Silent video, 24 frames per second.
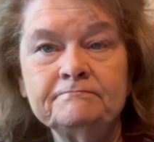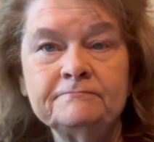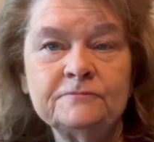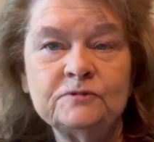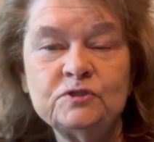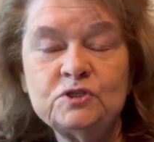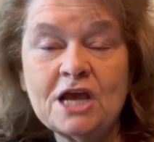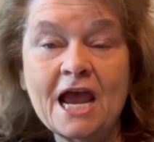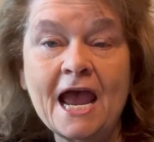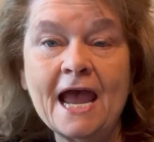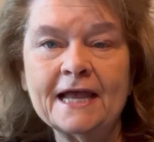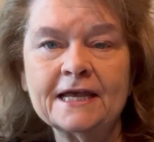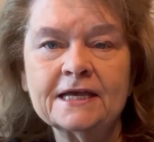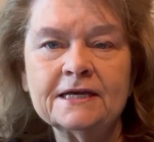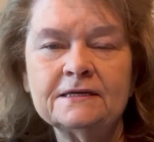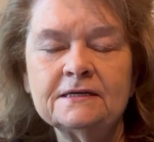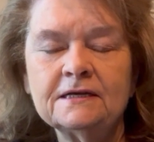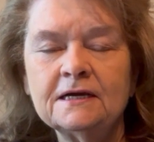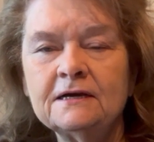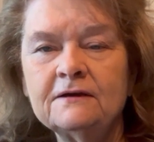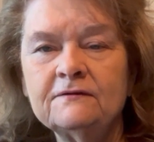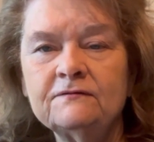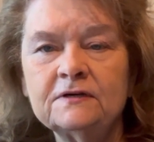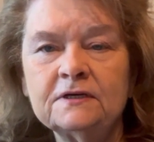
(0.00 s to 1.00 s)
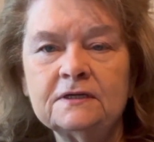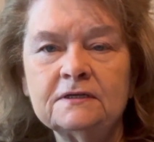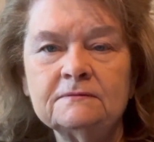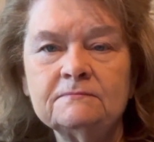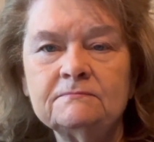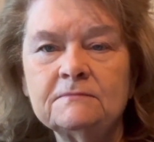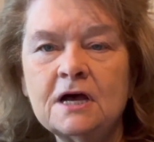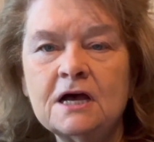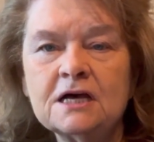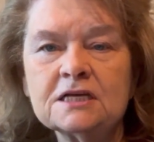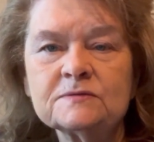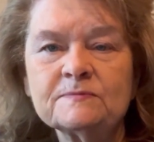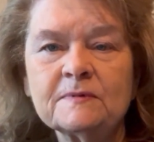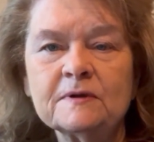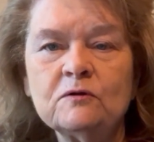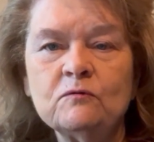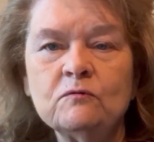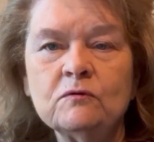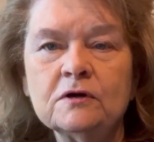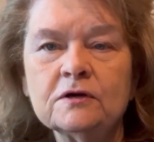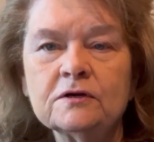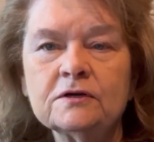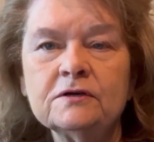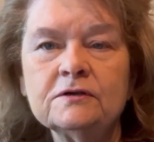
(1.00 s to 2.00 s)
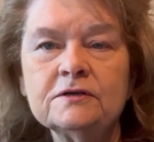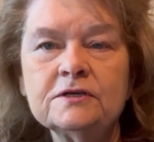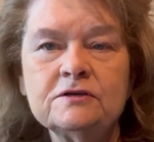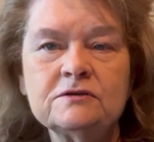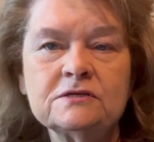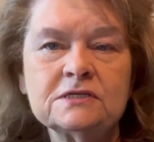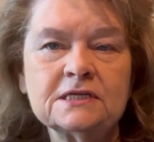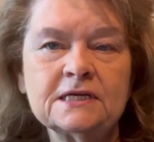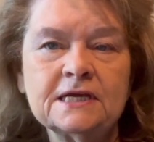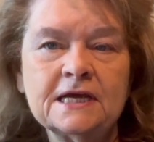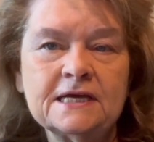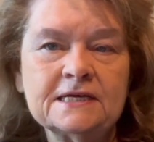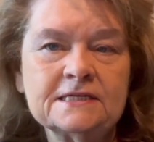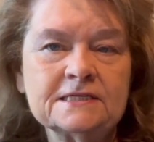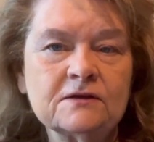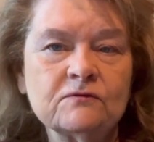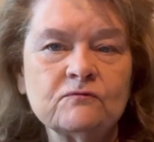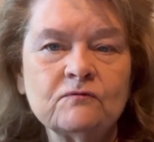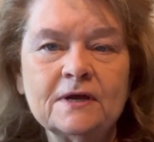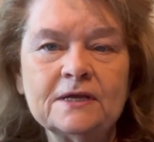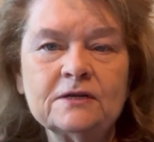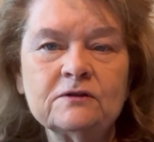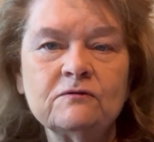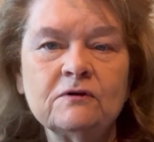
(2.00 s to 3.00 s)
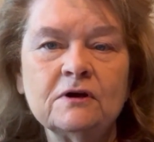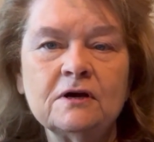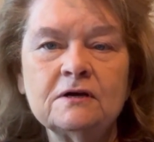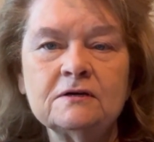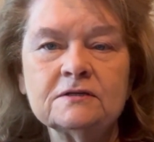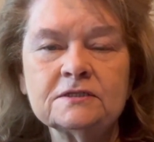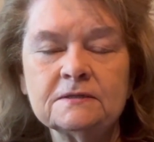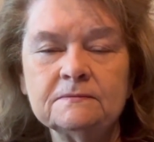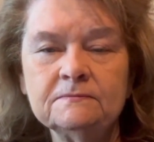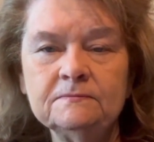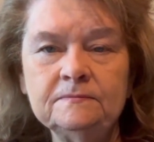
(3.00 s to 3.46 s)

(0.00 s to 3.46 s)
jacket of a hospital worker usually has a red cross.